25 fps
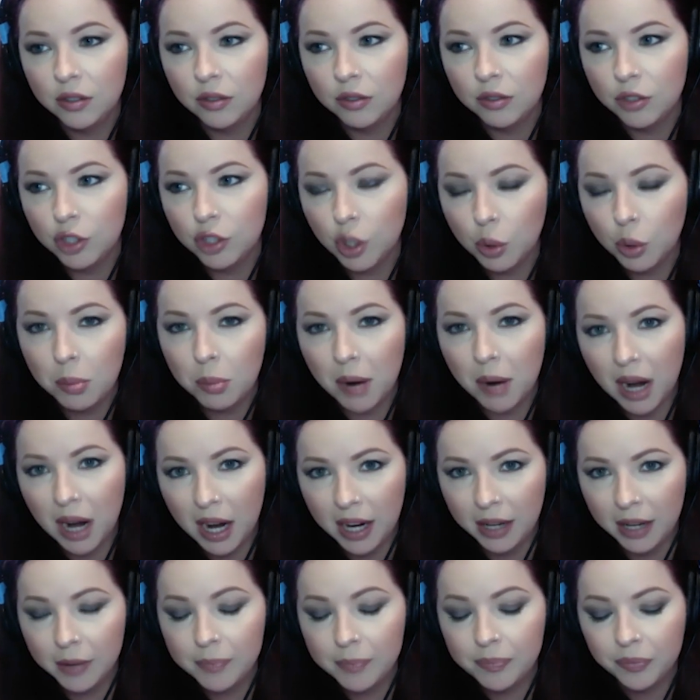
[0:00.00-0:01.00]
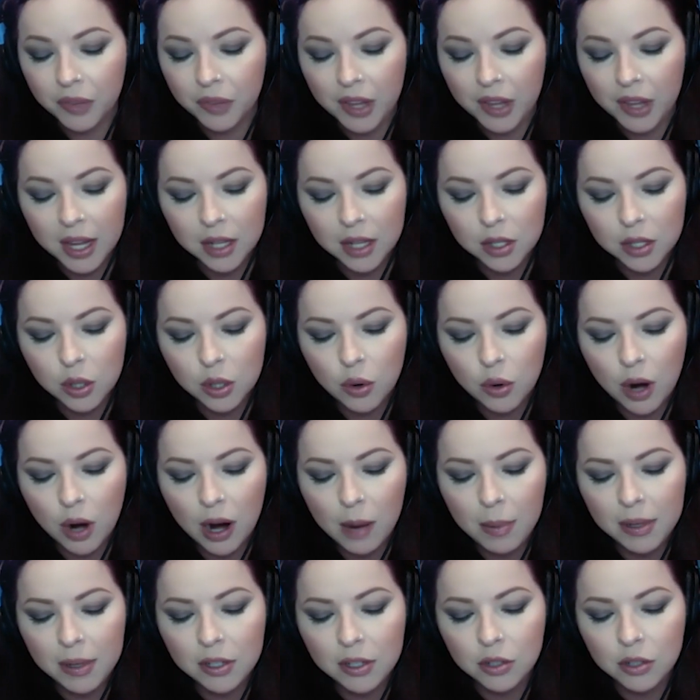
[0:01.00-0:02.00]
don't buy it. And so
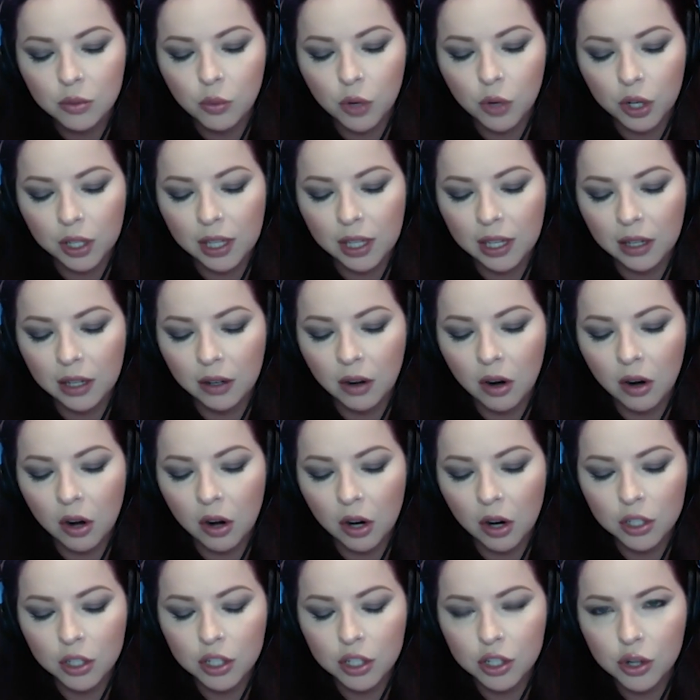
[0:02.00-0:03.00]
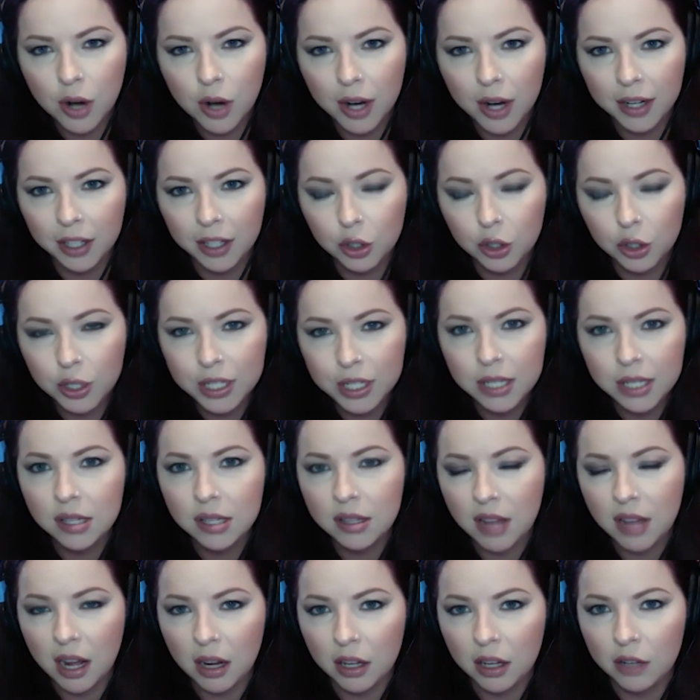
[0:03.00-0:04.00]
I've been working hard to try and increase
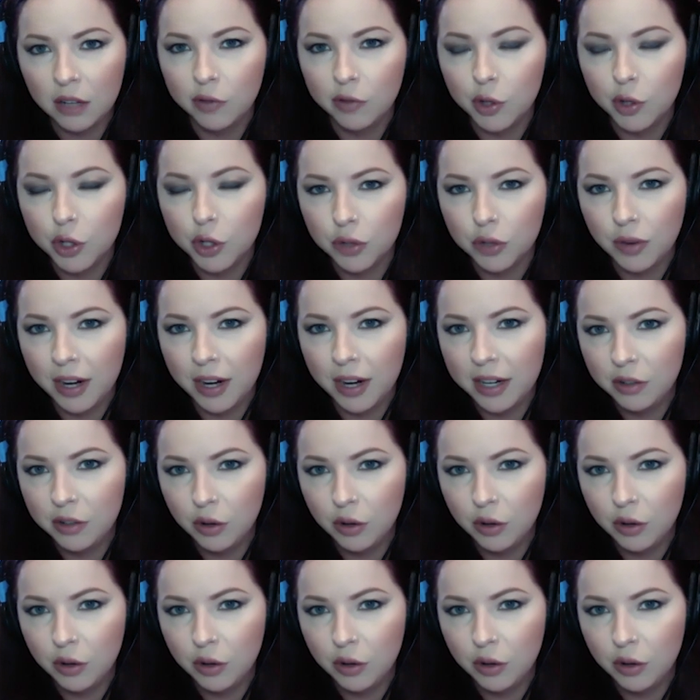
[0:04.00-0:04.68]
that conversion rate.